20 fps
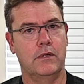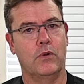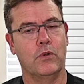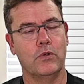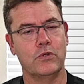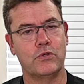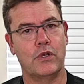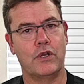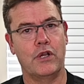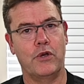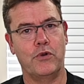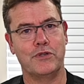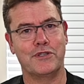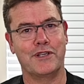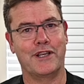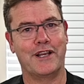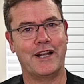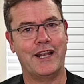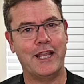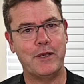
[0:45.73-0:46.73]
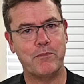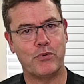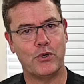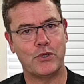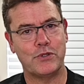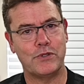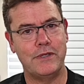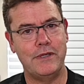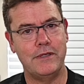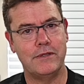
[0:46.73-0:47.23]
also known as a click
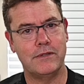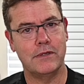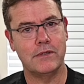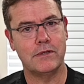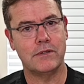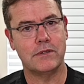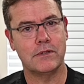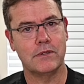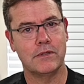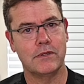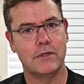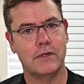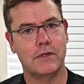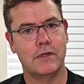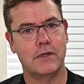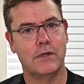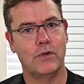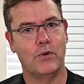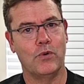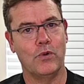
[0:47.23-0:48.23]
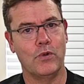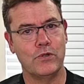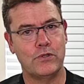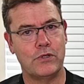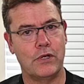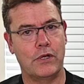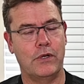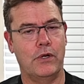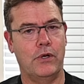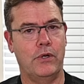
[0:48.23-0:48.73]
prosthesis,
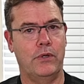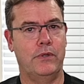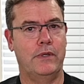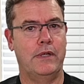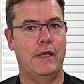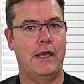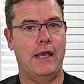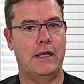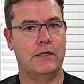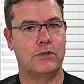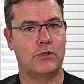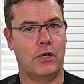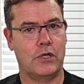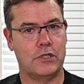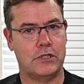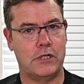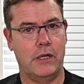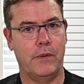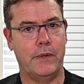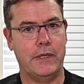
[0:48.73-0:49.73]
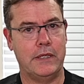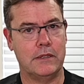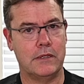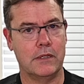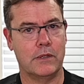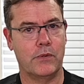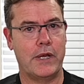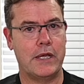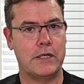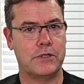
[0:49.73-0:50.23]
also known as
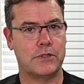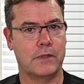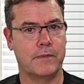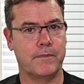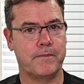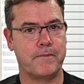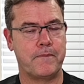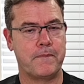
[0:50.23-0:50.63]
osseointegration.